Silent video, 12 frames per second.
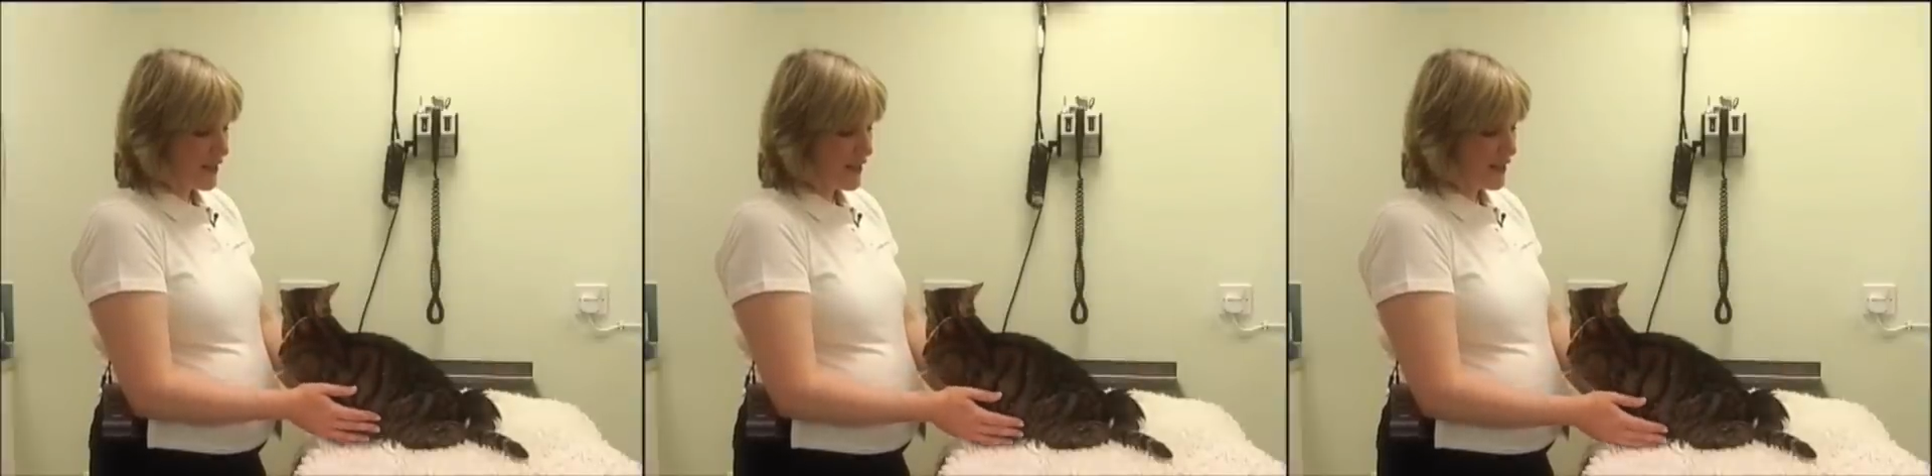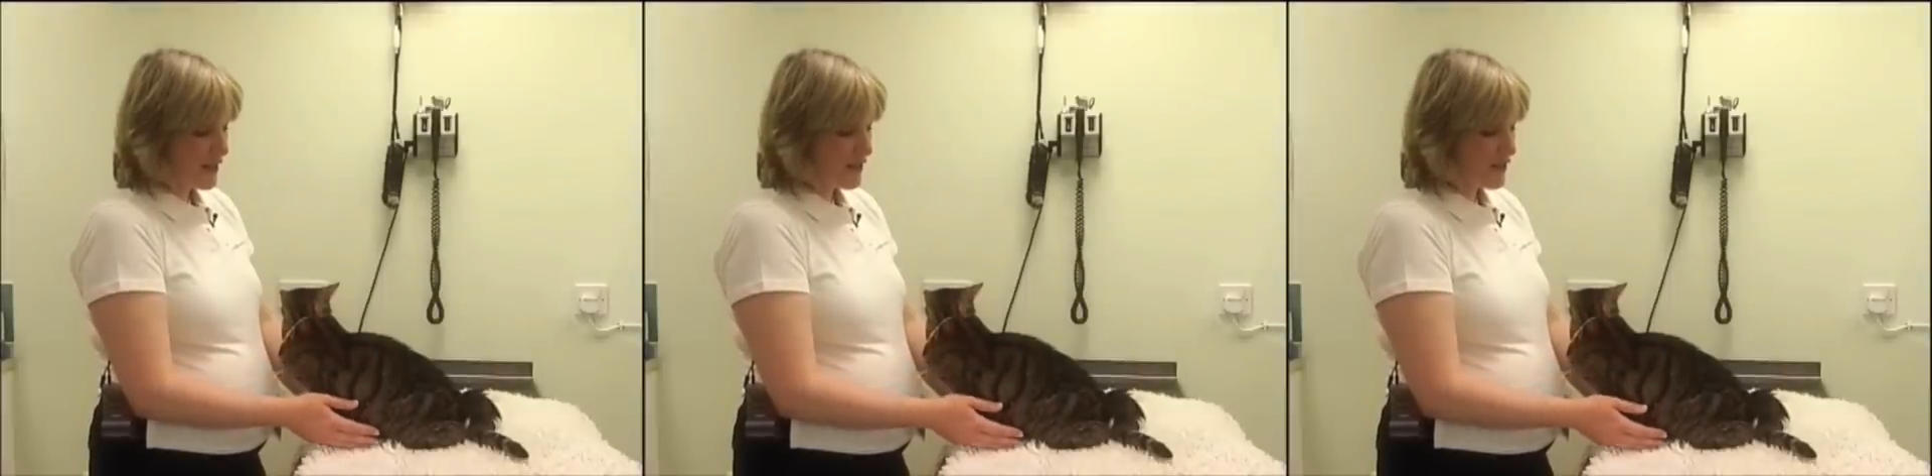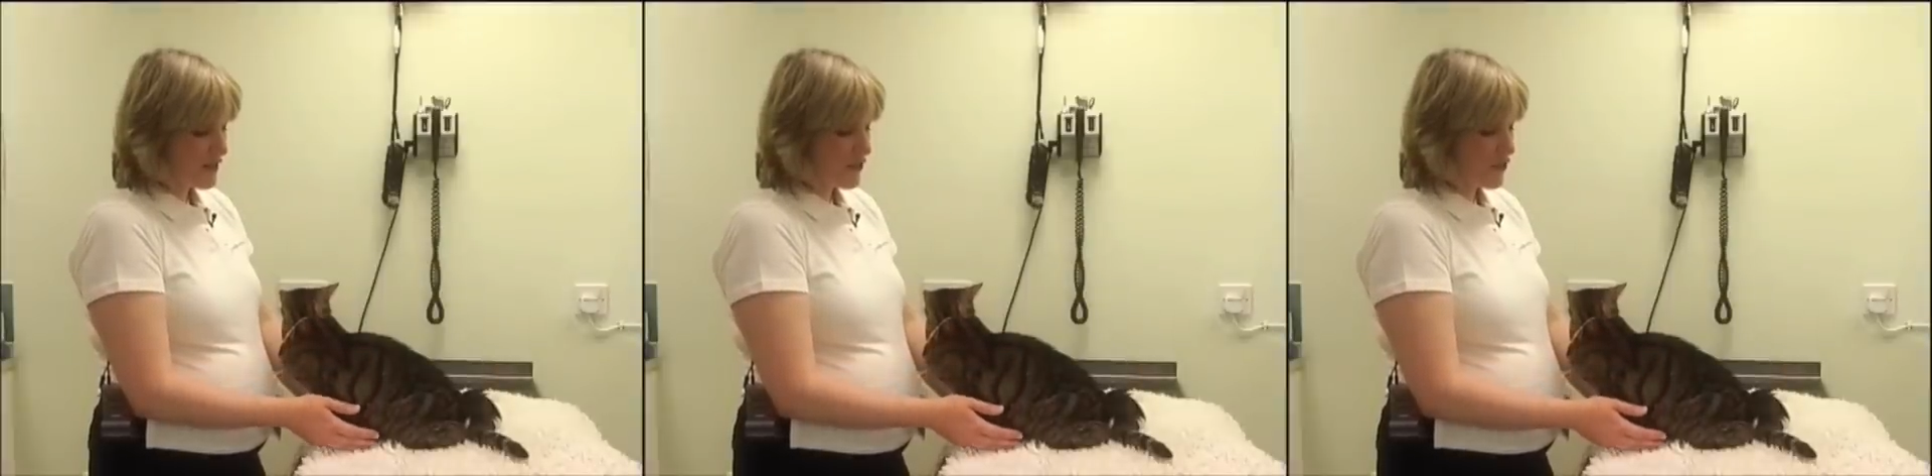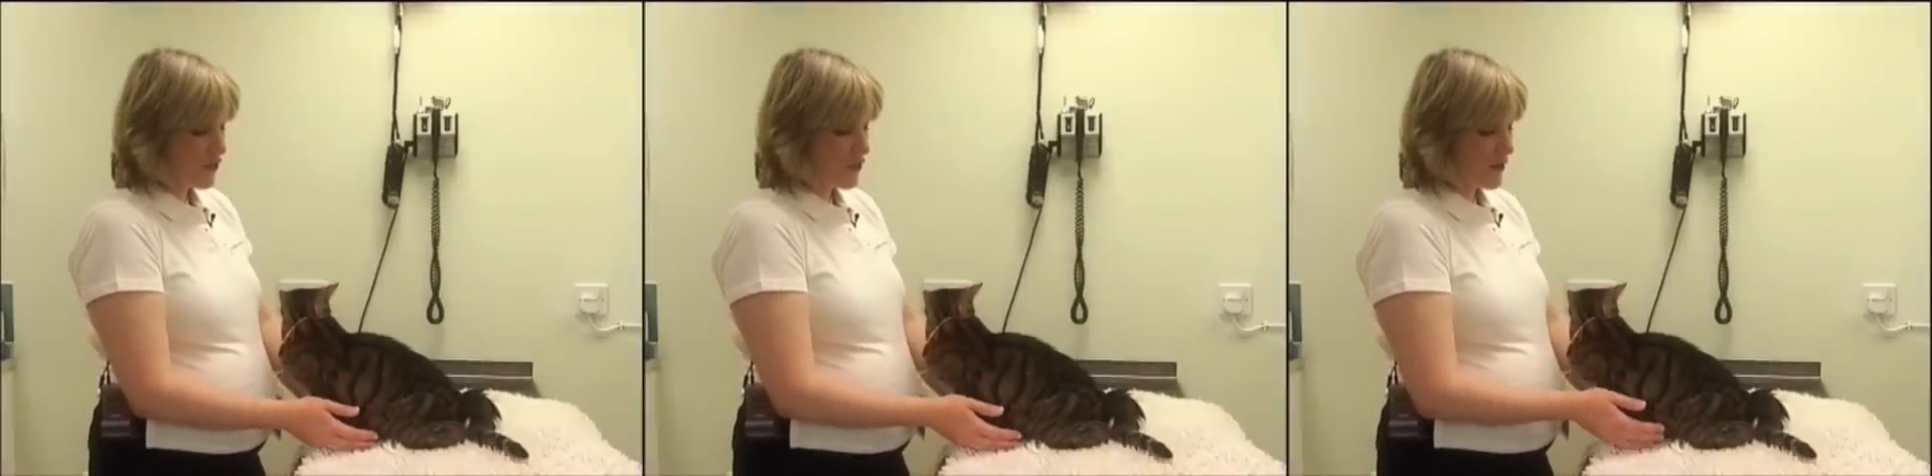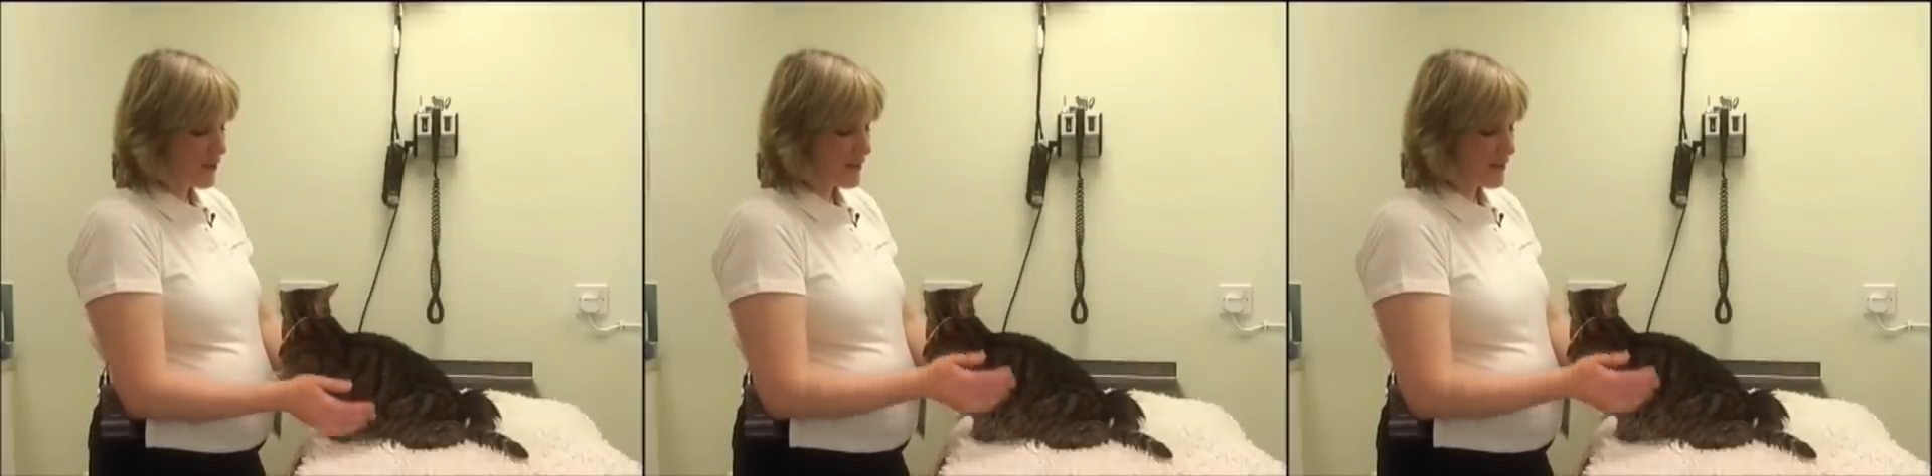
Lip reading: is to